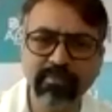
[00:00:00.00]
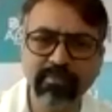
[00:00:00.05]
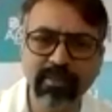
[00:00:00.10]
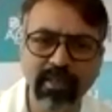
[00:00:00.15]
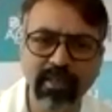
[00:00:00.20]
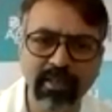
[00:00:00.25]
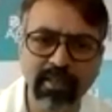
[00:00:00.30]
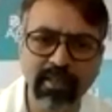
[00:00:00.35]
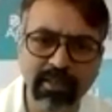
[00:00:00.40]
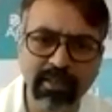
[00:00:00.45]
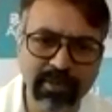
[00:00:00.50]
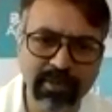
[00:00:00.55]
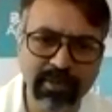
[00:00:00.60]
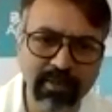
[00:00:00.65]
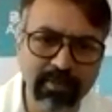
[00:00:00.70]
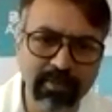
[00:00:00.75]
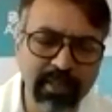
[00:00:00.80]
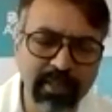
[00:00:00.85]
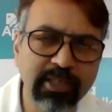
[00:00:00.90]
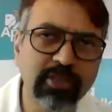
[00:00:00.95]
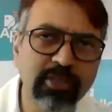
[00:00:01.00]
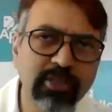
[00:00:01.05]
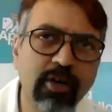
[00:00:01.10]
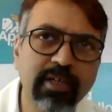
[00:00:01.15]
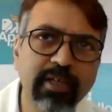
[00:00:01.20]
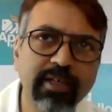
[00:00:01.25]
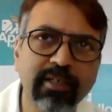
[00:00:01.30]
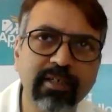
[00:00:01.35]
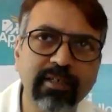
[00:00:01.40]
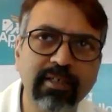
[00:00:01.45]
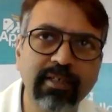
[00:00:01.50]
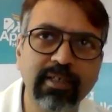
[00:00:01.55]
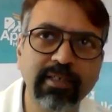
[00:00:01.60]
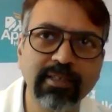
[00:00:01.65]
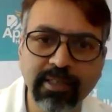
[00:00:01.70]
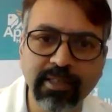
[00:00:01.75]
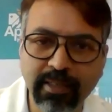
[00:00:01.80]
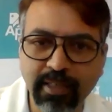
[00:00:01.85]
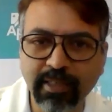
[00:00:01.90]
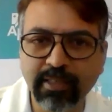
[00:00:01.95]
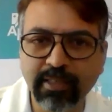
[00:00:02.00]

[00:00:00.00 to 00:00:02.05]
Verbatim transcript: it was a very shocking incident.